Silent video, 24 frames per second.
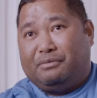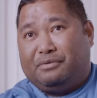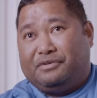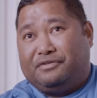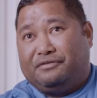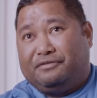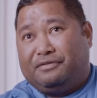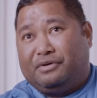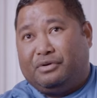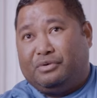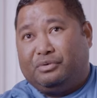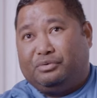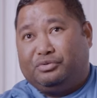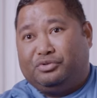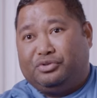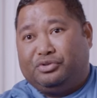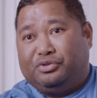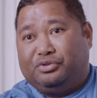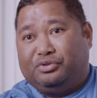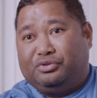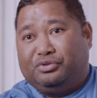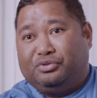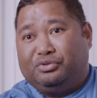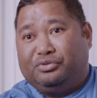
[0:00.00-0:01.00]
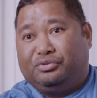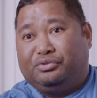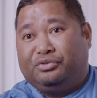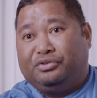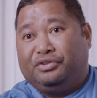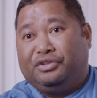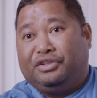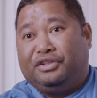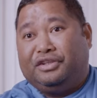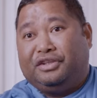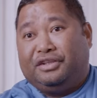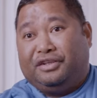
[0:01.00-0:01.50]
was flown to
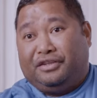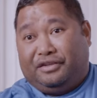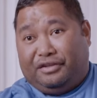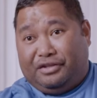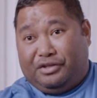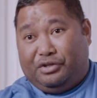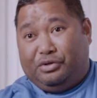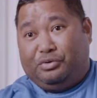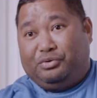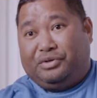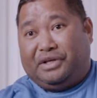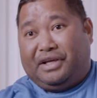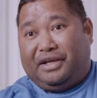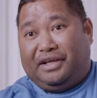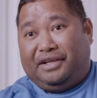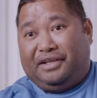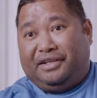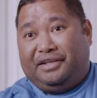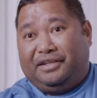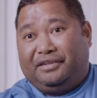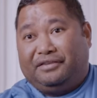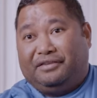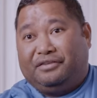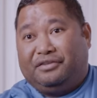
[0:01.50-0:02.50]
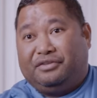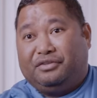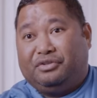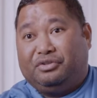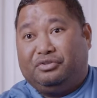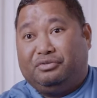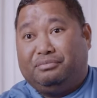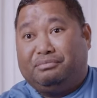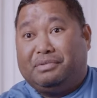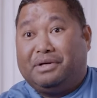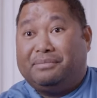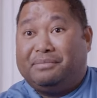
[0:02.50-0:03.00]
the UK,
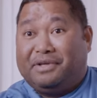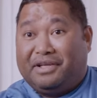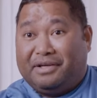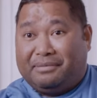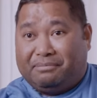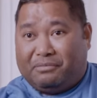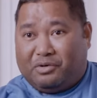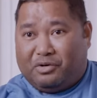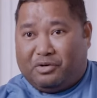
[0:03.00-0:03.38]
to Birmingham